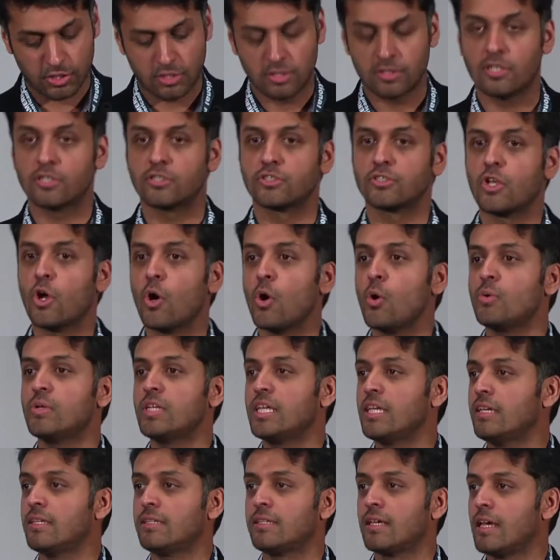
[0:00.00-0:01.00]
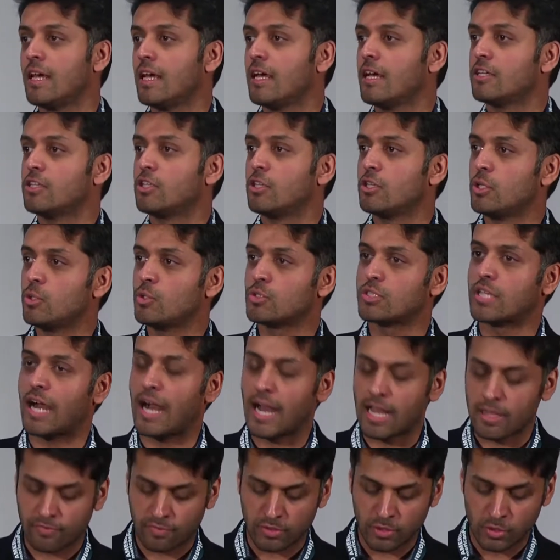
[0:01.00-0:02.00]
There's no need to use
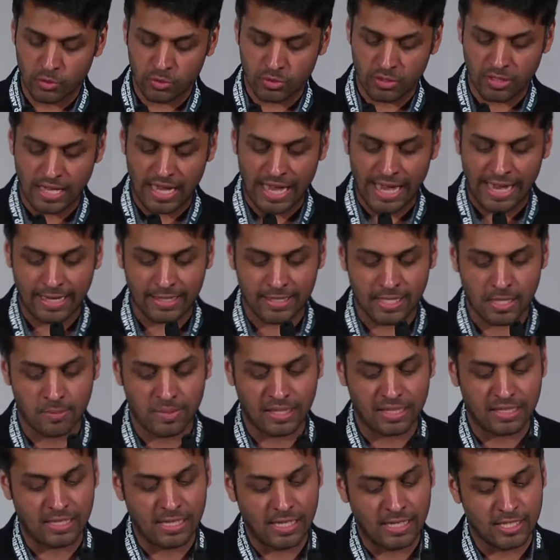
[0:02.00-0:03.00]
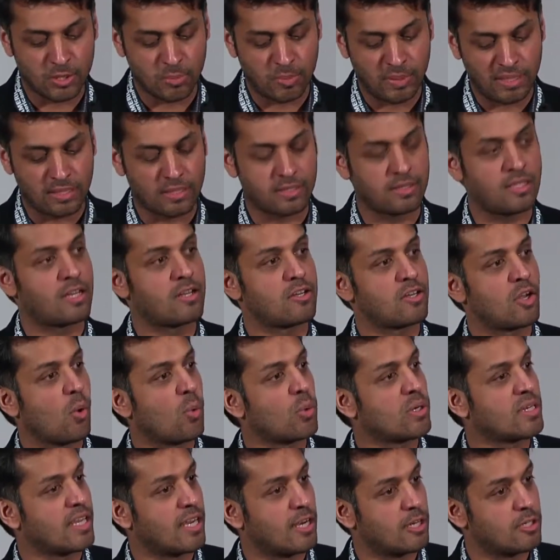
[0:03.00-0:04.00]
highfalutin academic geek speak that no one
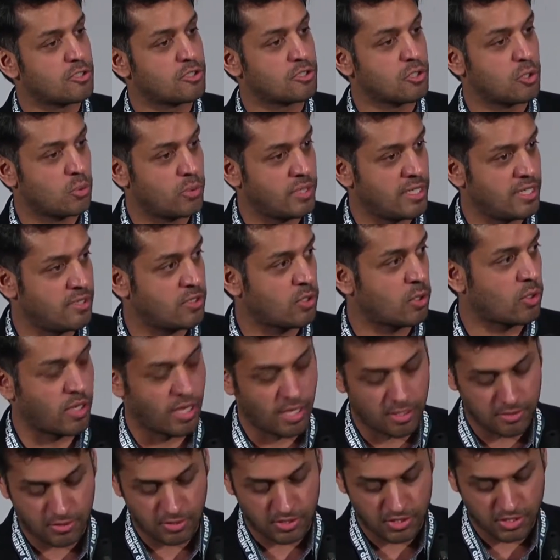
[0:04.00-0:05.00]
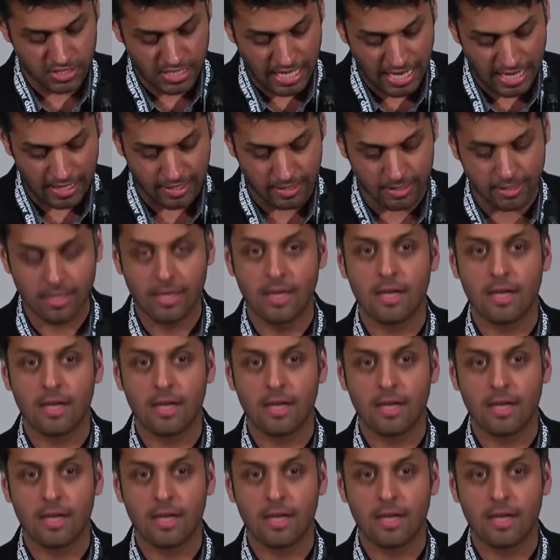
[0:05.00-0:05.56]
cares to read or understand.